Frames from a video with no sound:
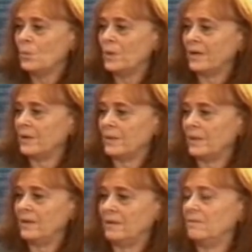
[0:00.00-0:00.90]
We're
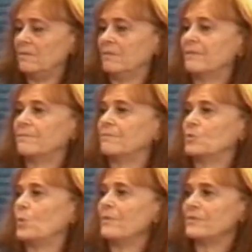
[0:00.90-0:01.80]
in
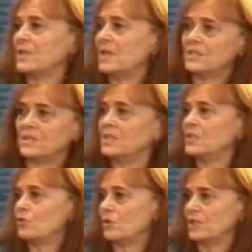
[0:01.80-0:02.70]
12 states, the
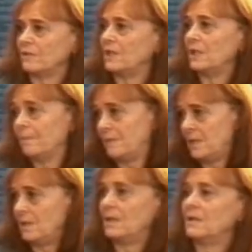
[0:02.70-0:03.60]
District of
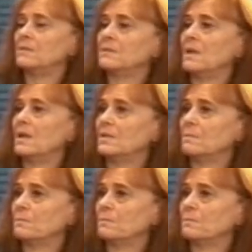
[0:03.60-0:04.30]
Columbia and